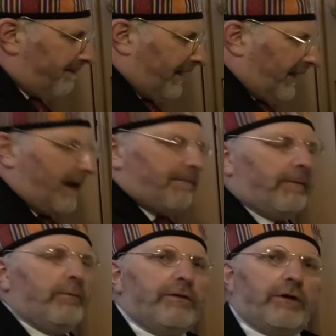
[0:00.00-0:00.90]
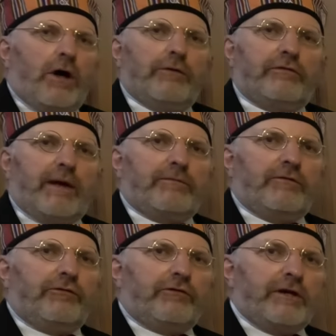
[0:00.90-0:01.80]
they came up with the concept
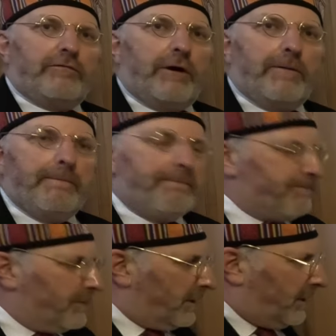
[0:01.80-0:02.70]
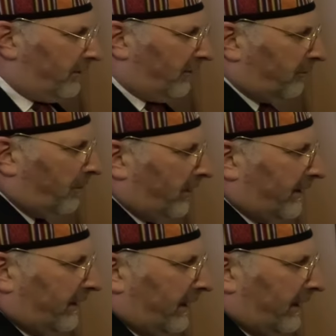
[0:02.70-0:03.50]
of zero at this point